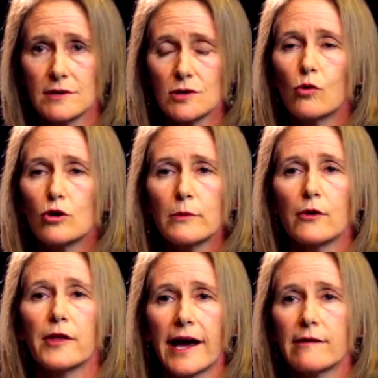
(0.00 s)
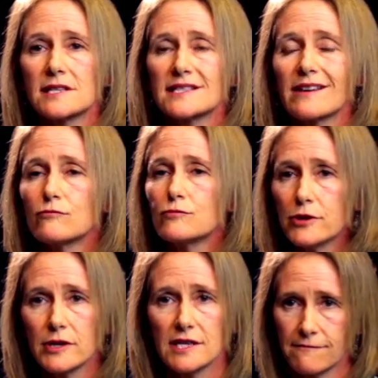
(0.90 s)
It was a hormone that I was
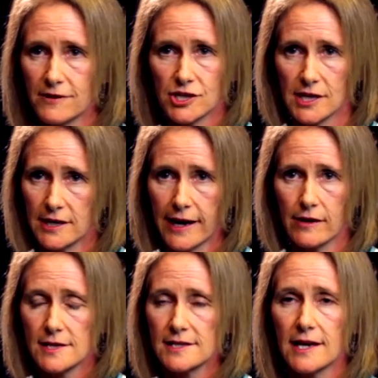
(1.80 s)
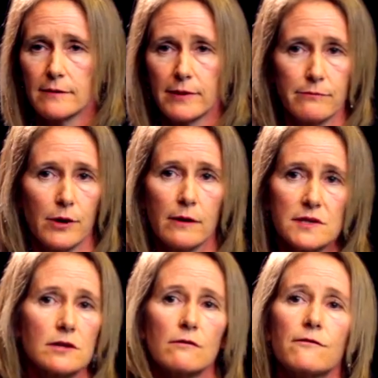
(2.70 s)
really deficient in now since I had been
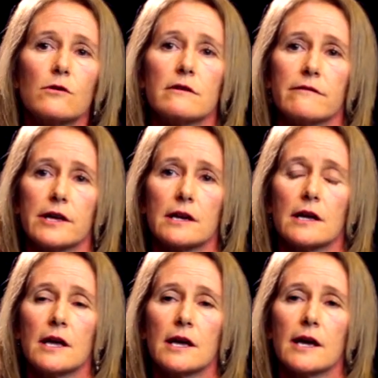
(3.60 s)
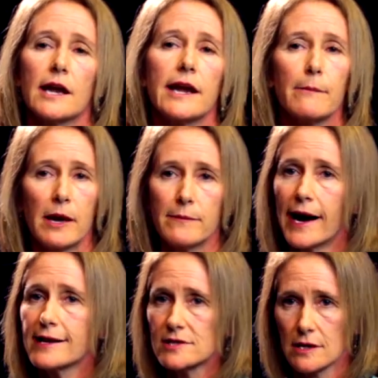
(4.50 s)
pumped so full of it. And now my
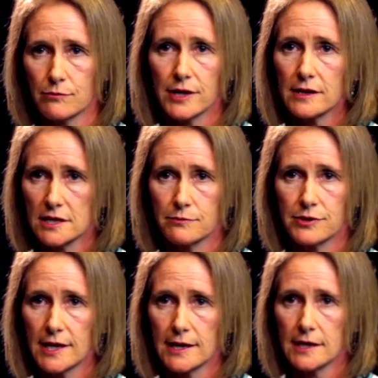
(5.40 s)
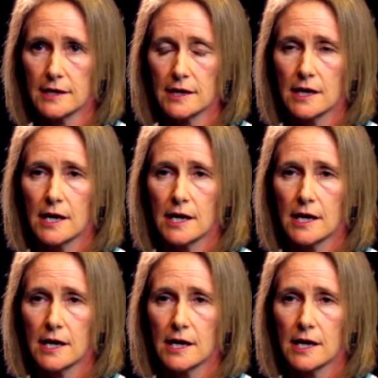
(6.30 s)
body was completely depleted.